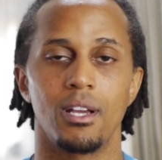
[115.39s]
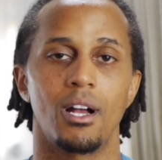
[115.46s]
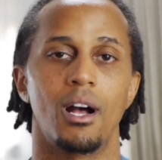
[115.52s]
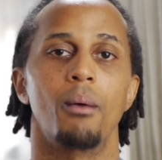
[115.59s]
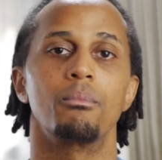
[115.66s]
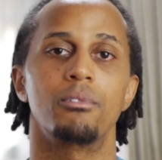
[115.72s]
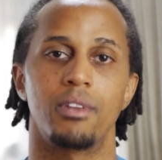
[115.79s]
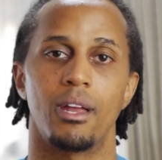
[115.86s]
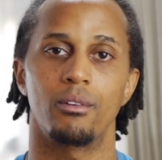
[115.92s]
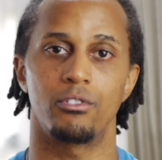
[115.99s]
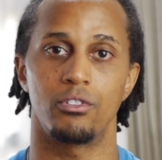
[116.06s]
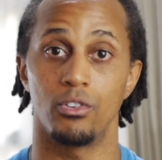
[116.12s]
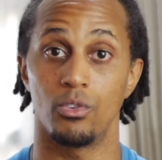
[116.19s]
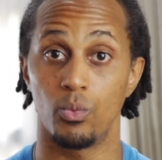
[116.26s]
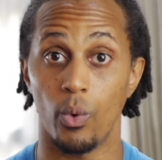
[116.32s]
comes down
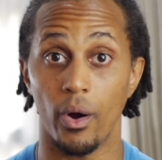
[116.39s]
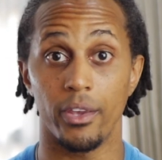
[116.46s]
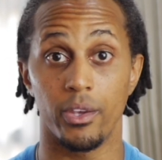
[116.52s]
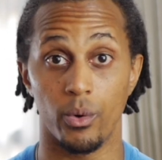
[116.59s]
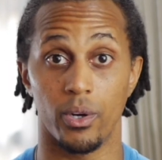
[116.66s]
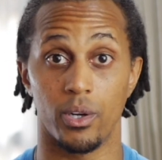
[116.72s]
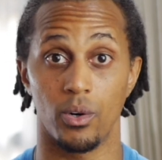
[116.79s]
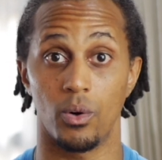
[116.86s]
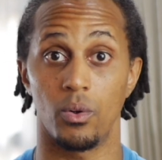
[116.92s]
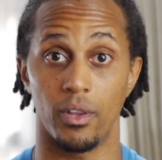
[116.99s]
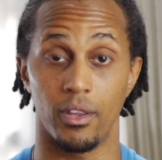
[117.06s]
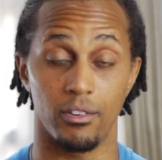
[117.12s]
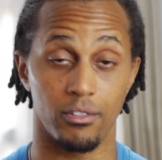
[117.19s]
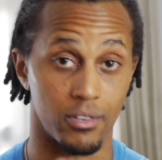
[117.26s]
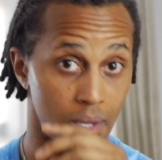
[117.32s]
to what your
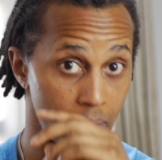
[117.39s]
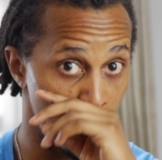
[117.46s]
goal is.